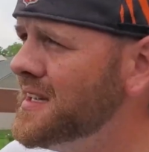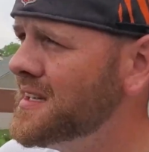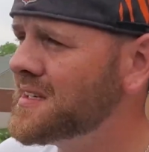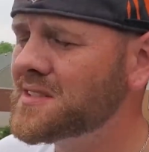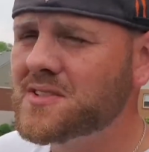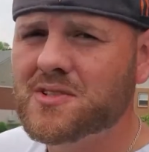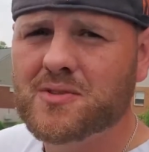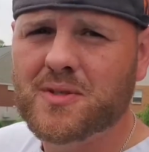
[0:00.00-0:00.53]

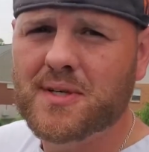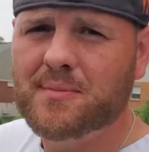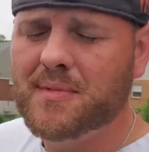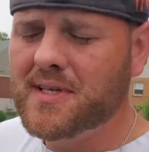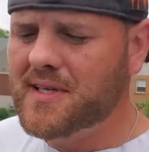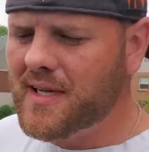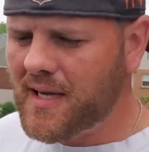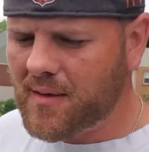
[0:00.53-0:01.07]

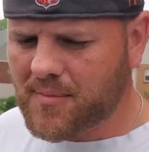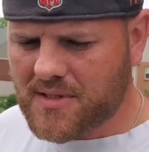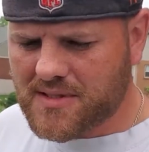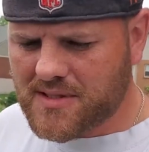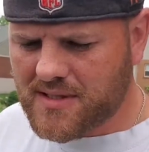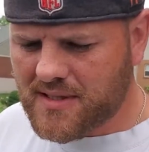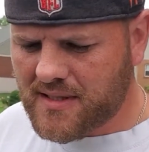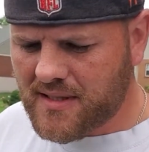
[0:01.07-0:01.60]
Extremely
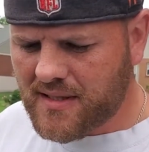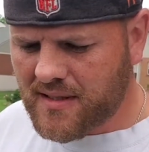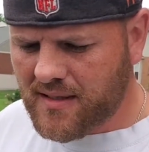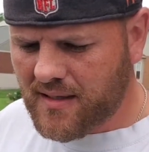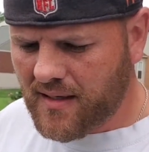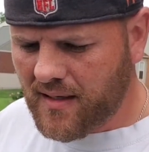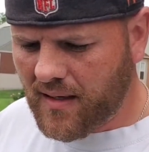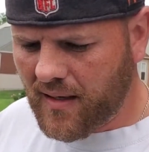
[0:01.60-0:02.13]
damaged.
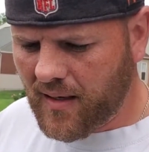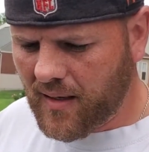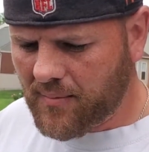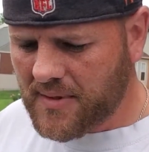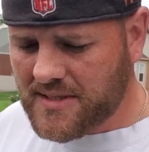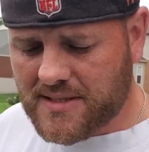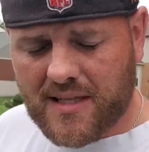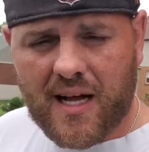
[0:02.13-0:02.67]

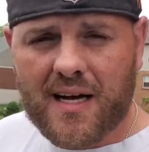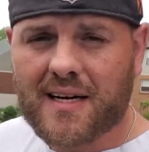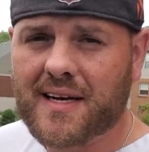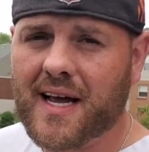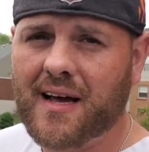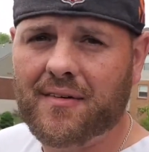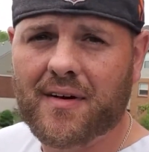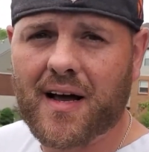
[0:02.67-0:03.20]
It's locked
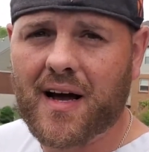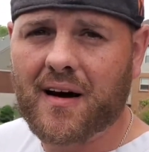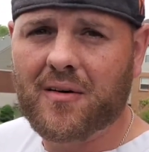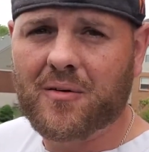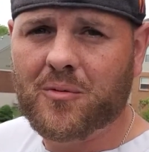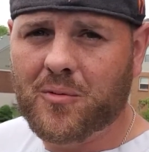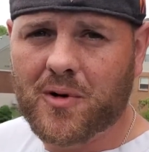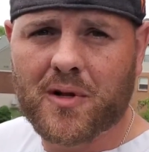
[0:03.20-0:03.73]
down now.
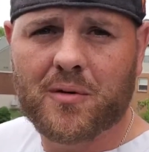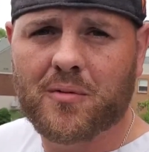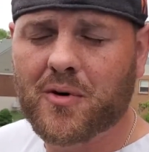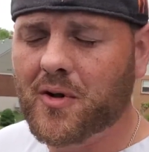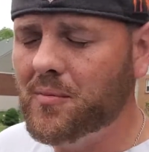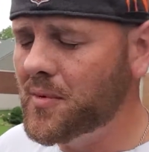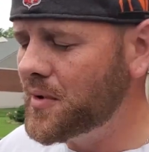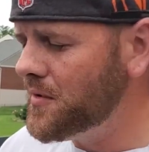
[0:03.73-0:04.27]
Really,
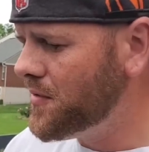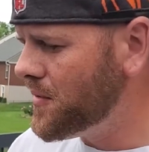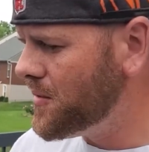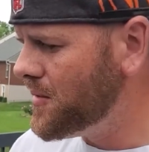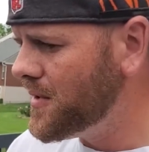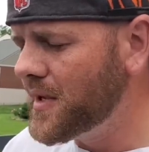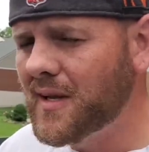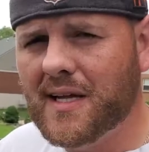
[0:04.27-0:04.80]
really
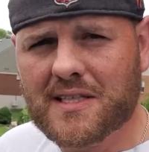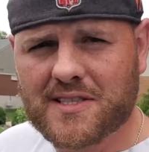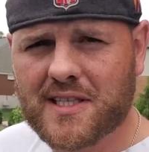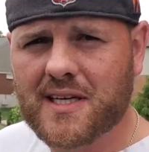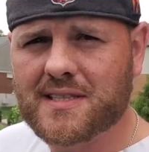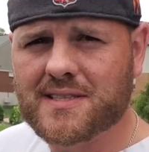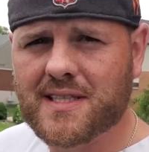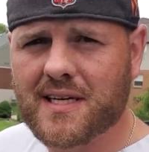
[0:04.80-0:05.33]
beautiful. I'll let you
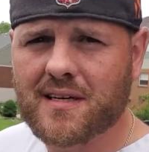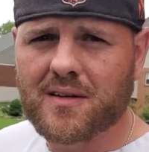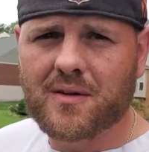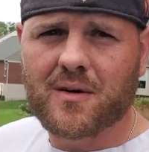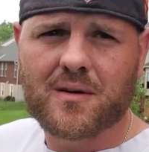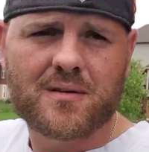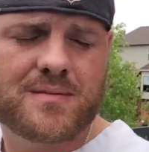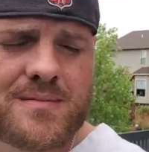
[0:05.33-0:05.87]
guys take a look.